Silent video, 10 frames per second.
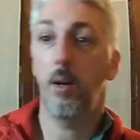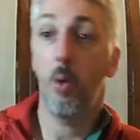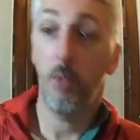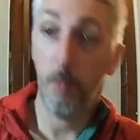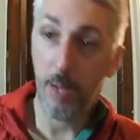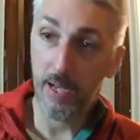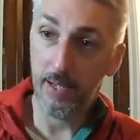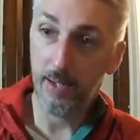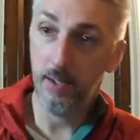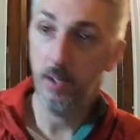
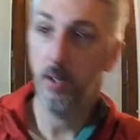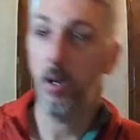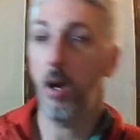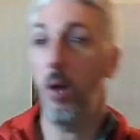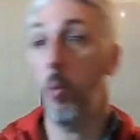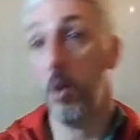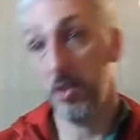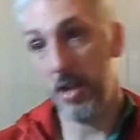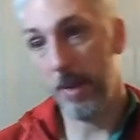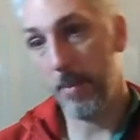overpainted, a
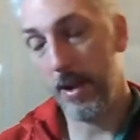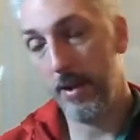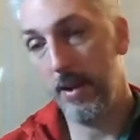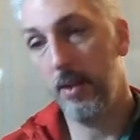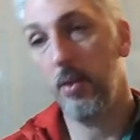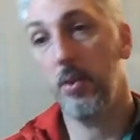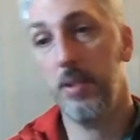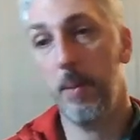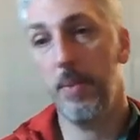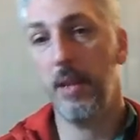workshop on it or
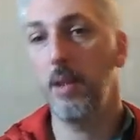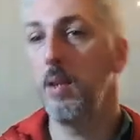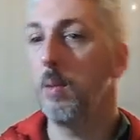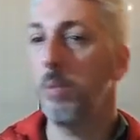something,